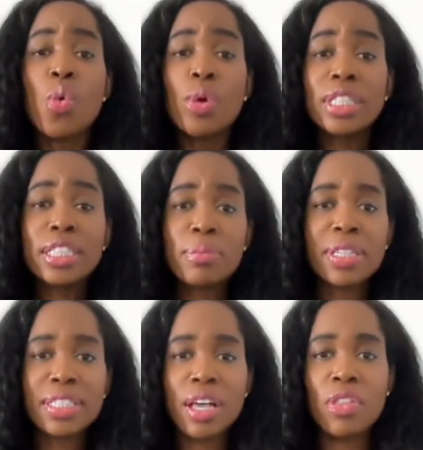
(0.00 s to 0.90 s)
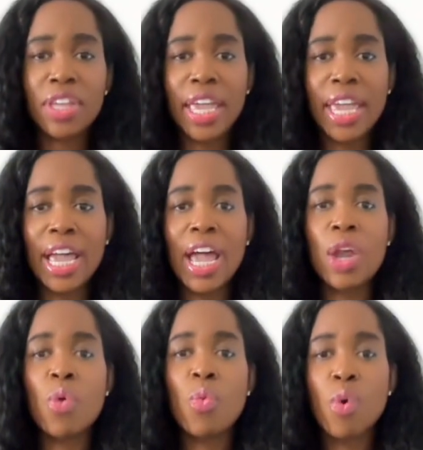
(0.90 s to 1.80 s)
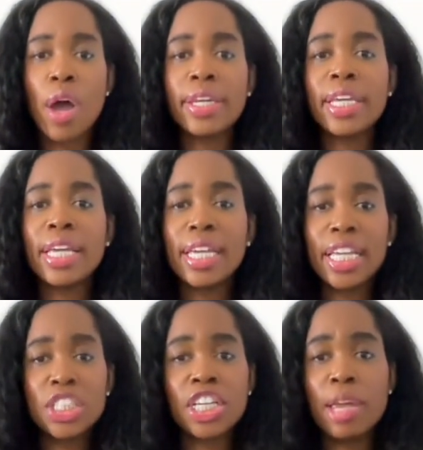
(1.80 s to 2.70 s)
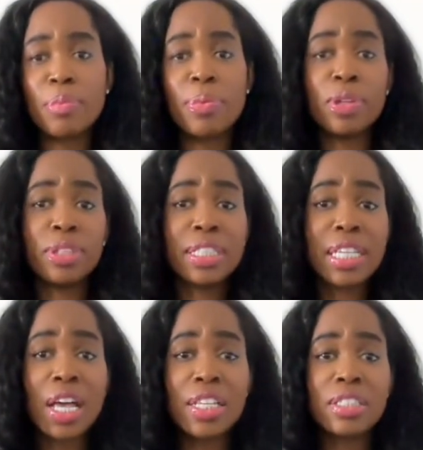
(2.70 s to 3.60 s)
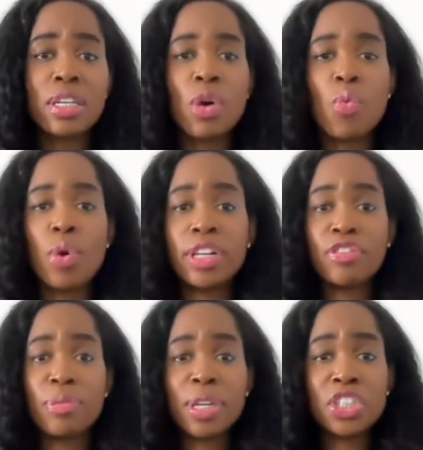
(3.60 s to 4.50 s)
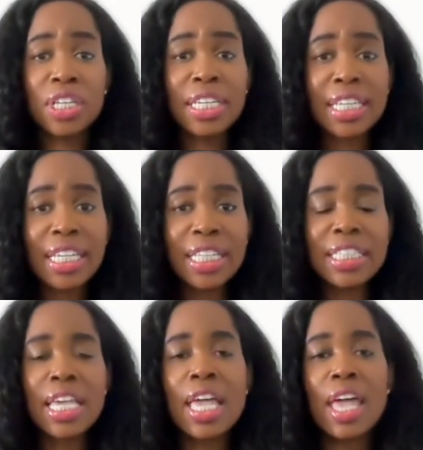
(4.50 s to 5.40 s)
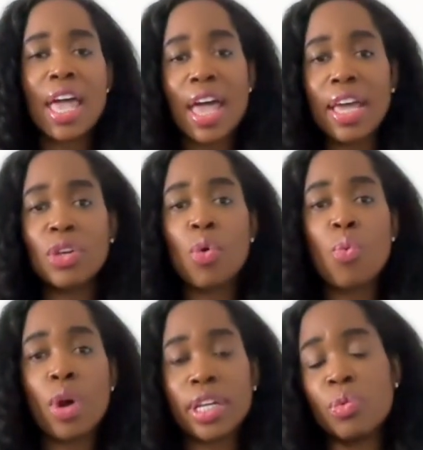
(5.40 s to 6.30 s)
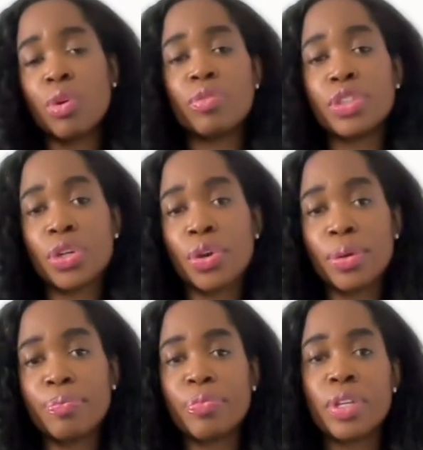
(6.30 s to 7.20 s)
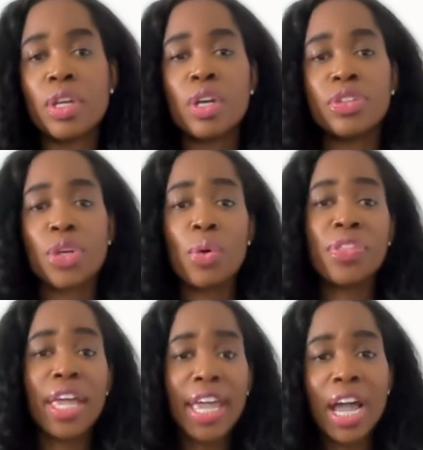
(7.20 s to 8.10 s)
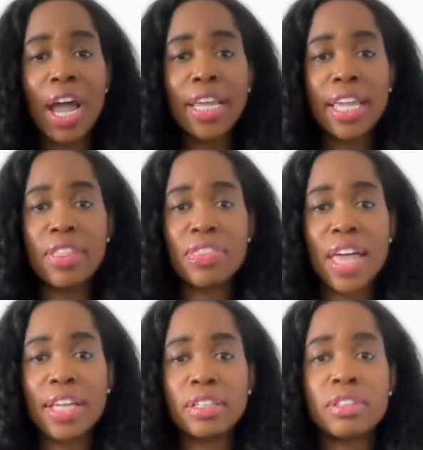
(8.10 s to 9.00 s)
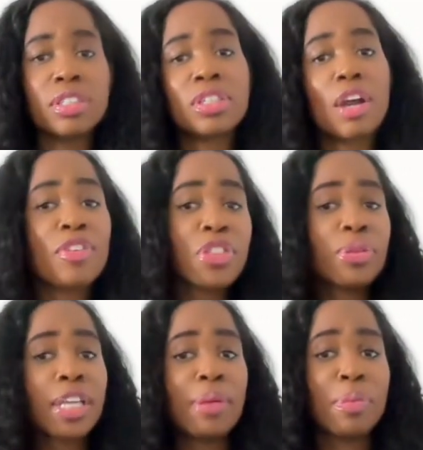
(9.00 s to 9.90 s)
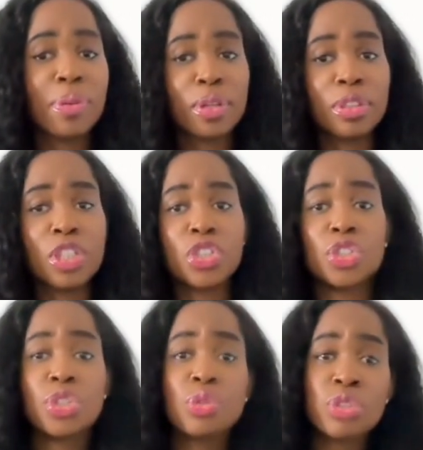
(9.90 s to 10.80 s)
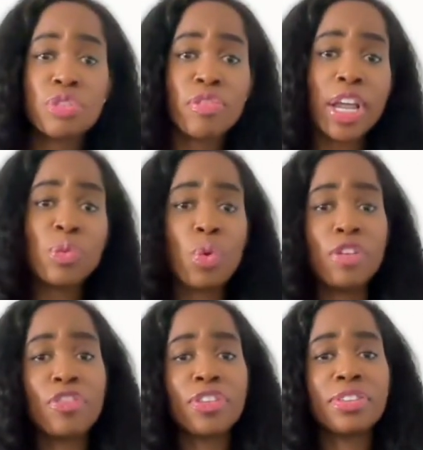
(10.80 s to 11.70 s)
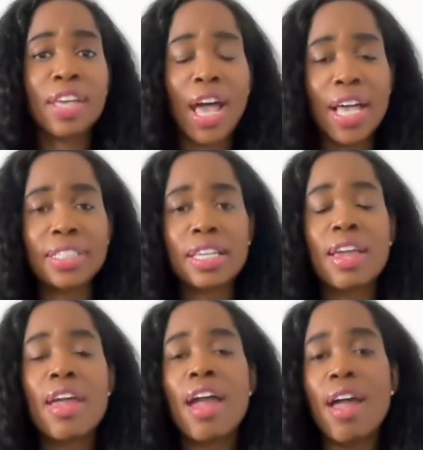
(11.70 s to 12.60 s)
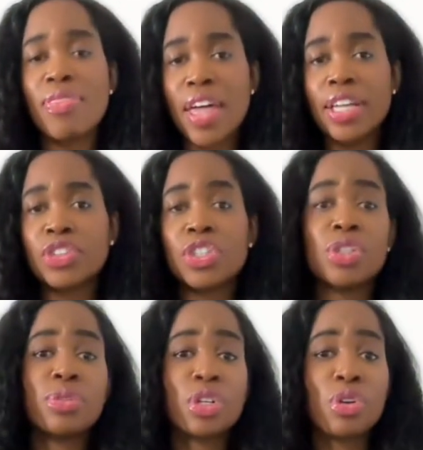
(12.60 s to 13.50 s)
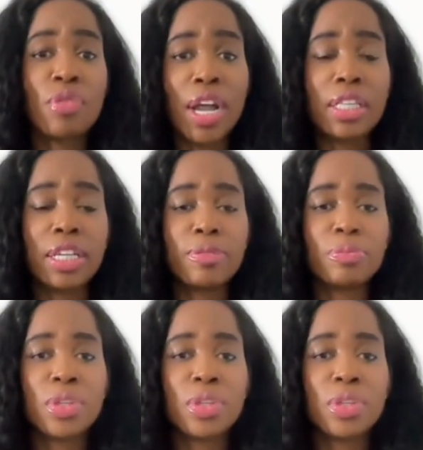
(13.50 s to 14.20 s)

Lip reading: which simply tell the AI what each capability does, what information it needs, and what it will return. So the AI can then discover those capabilities, choose the right one for the task, and then to use it correctly.